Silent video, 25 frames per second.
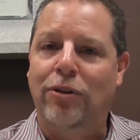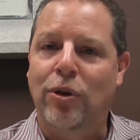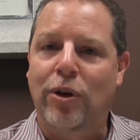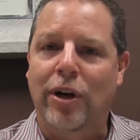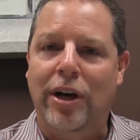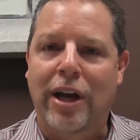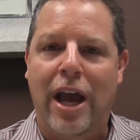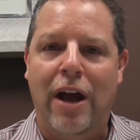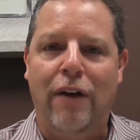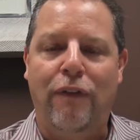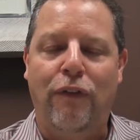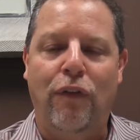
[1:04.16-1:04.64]
to
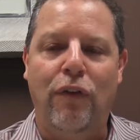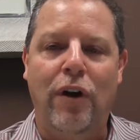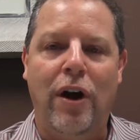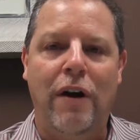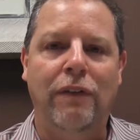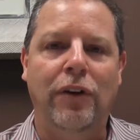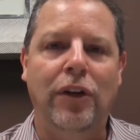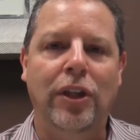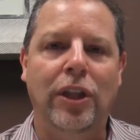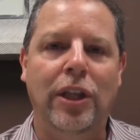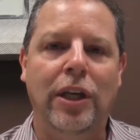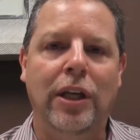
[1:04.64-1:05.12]
account for
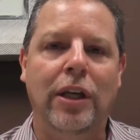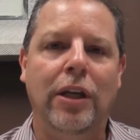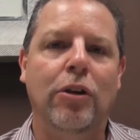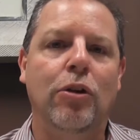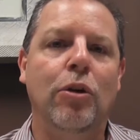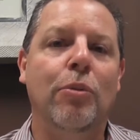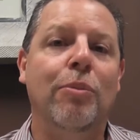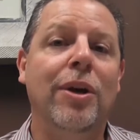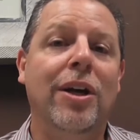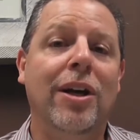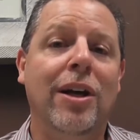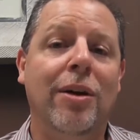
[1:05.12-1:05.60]
everything.
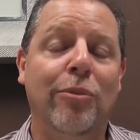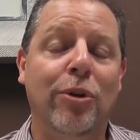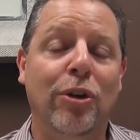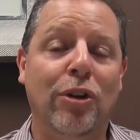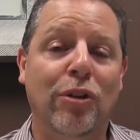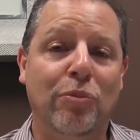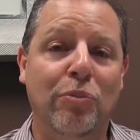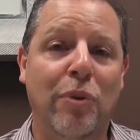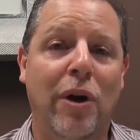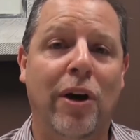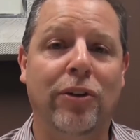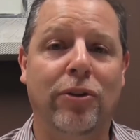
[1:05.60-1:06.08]
You become
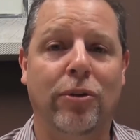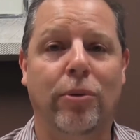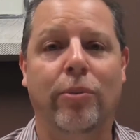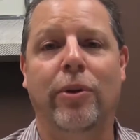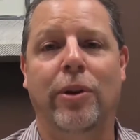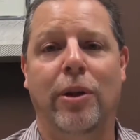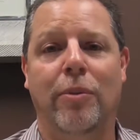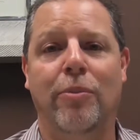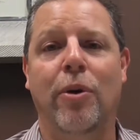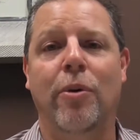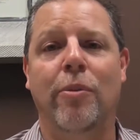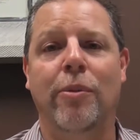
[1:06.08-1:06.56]
responsible
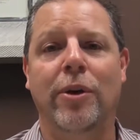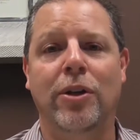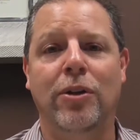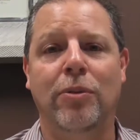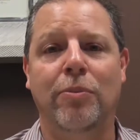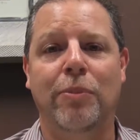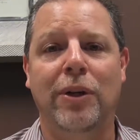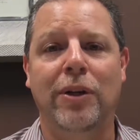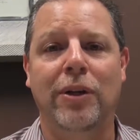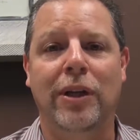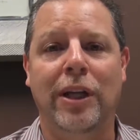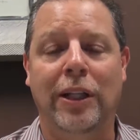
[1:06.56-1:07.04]
the moment
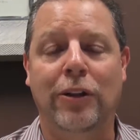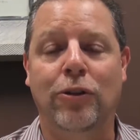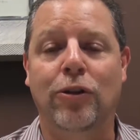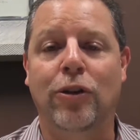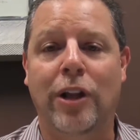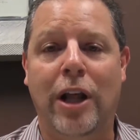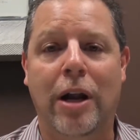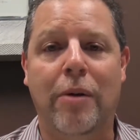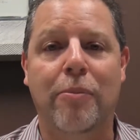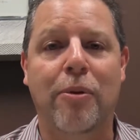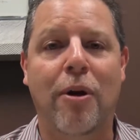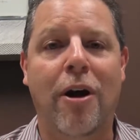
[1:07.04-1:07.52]
you enter
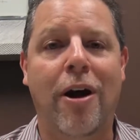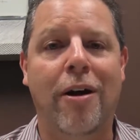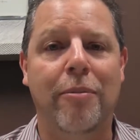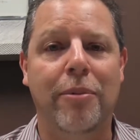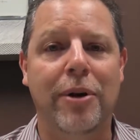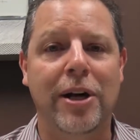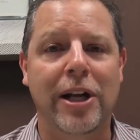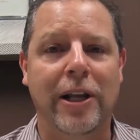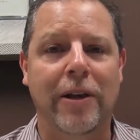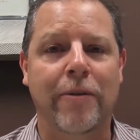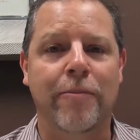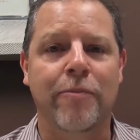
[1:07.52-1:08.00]
that
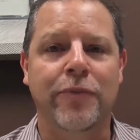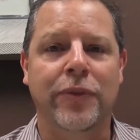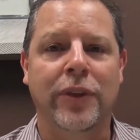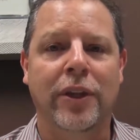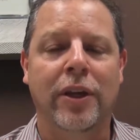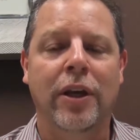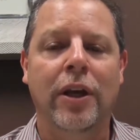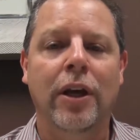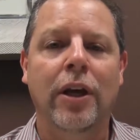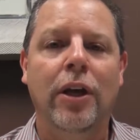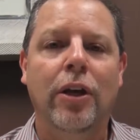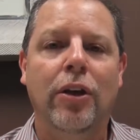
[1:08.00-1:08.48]
property.
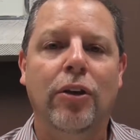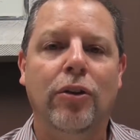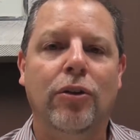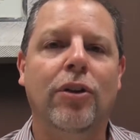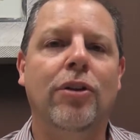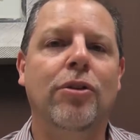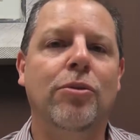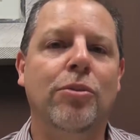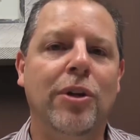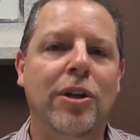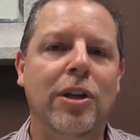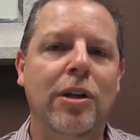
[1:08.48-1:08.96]
So
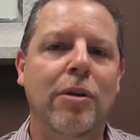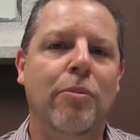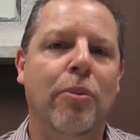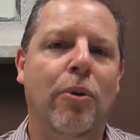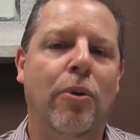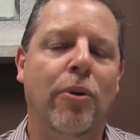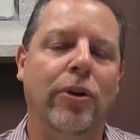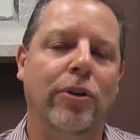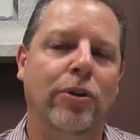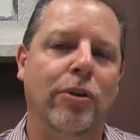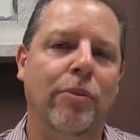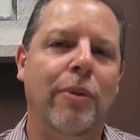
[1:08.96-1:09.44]
it's really
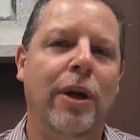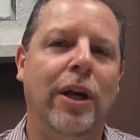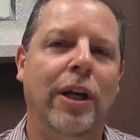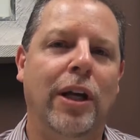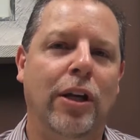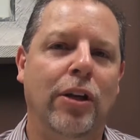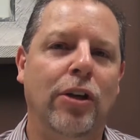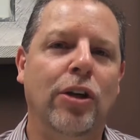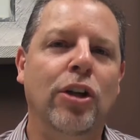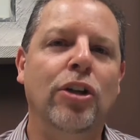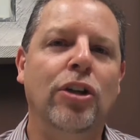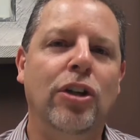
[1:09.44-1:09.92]
important to make
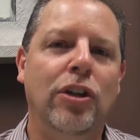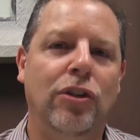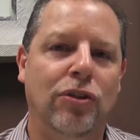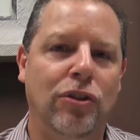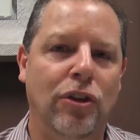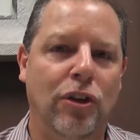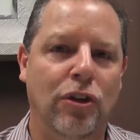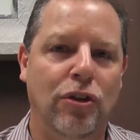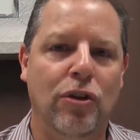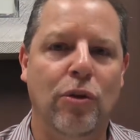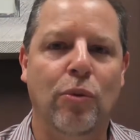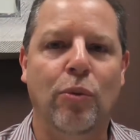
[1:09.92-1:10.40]
a good
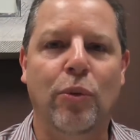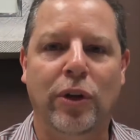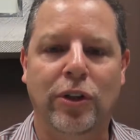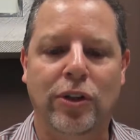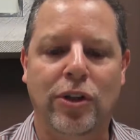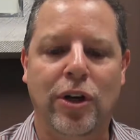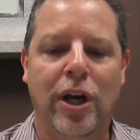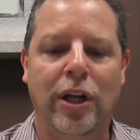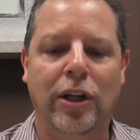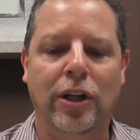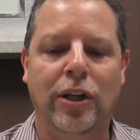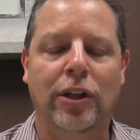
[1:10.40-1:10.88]
decision when
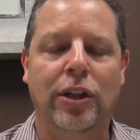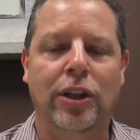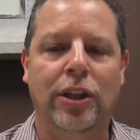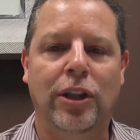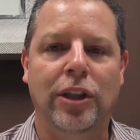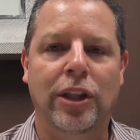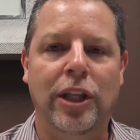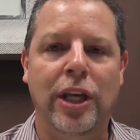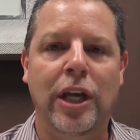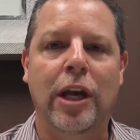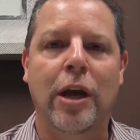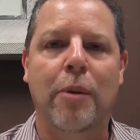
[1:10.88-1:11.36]
trying to
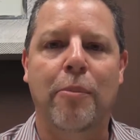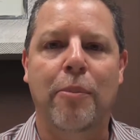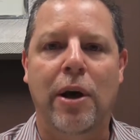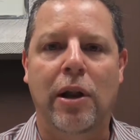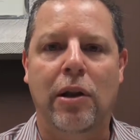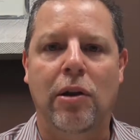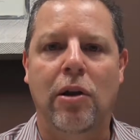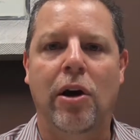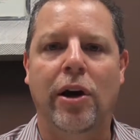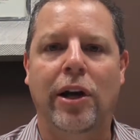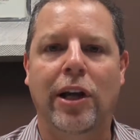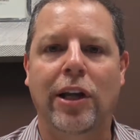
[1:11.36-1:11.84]
think
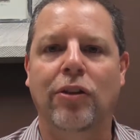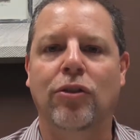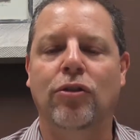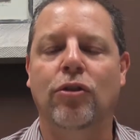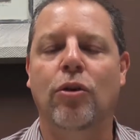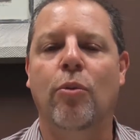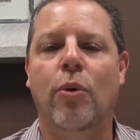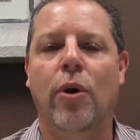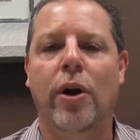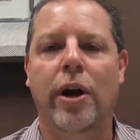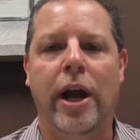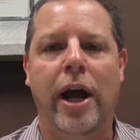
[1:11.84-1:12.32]
about locking
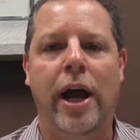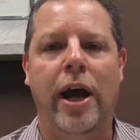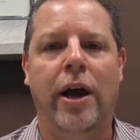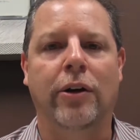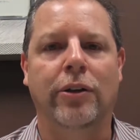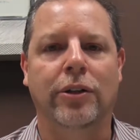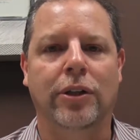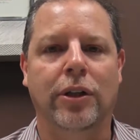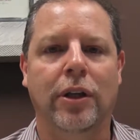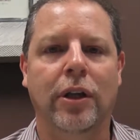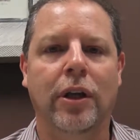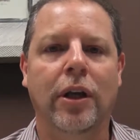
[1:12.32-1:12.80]
someone
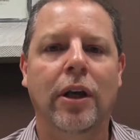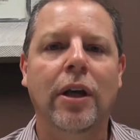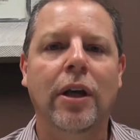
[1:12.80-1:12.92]
out.